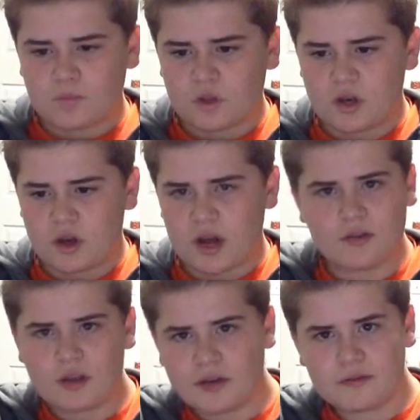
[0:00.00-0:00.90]
you know,
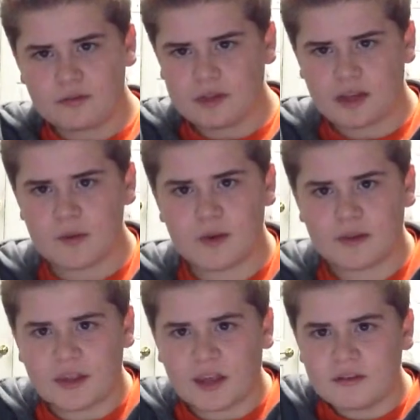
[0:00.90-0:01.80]
I didn't really care
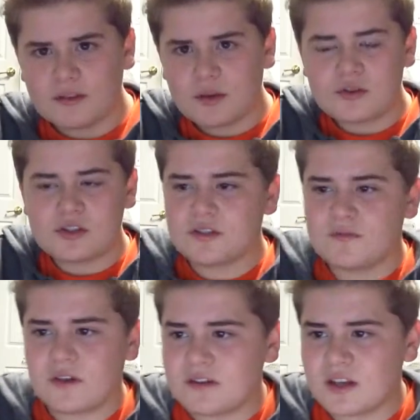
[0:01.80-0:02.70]
about that. They were just
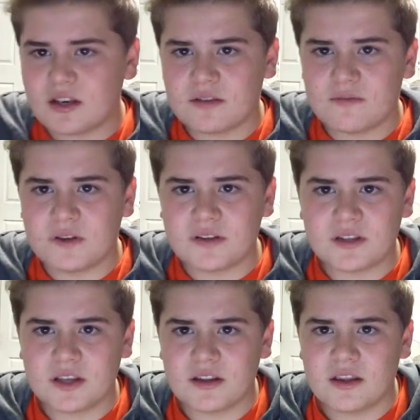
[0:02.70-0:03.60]

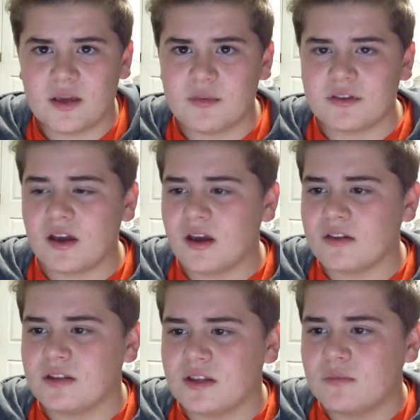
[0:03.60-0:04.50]
investigating that.
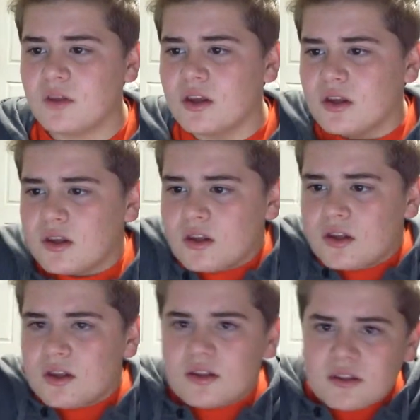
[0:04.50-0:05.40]
Besides,
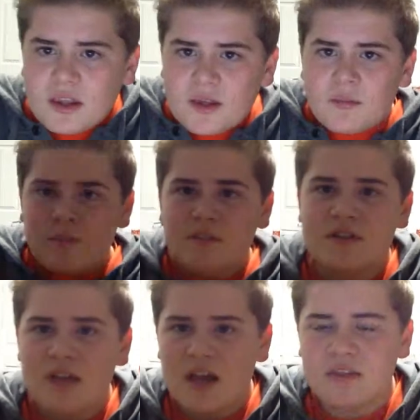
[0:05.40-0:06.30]
they
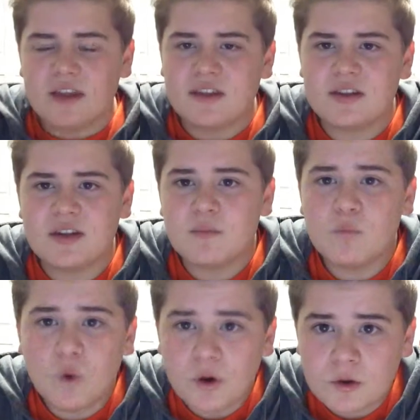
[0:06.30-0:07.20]
said that they
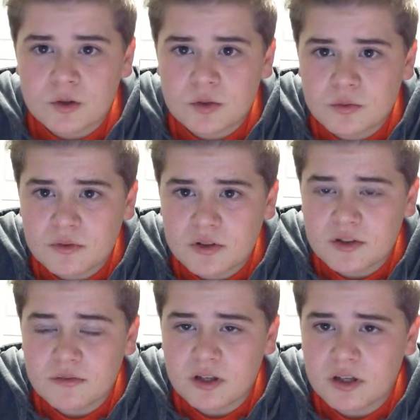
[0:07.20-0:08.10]
did worse with the
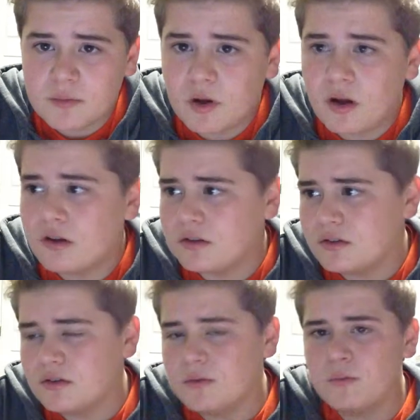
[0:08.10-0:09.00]
deflated
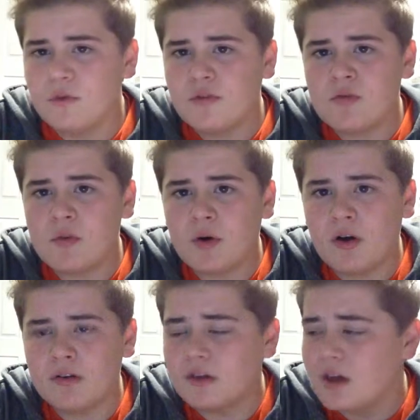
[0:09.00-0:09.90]

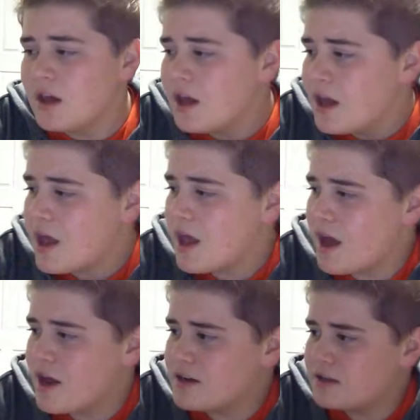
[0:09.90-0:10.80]
footballs,
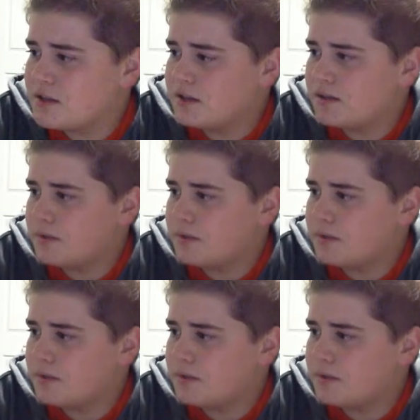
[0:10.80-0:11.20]
and